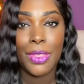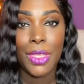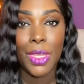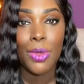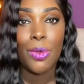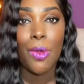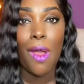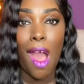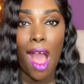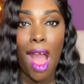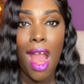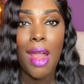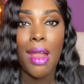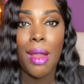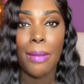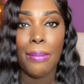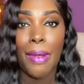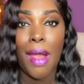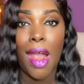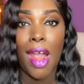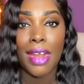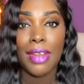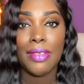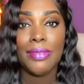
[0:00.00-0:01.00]
You are a
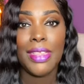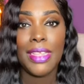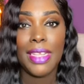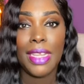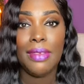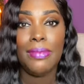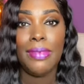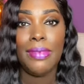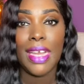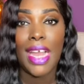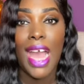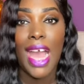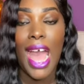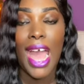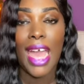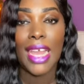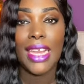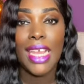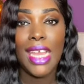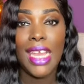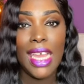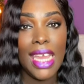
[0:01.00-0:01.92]
part of the living God.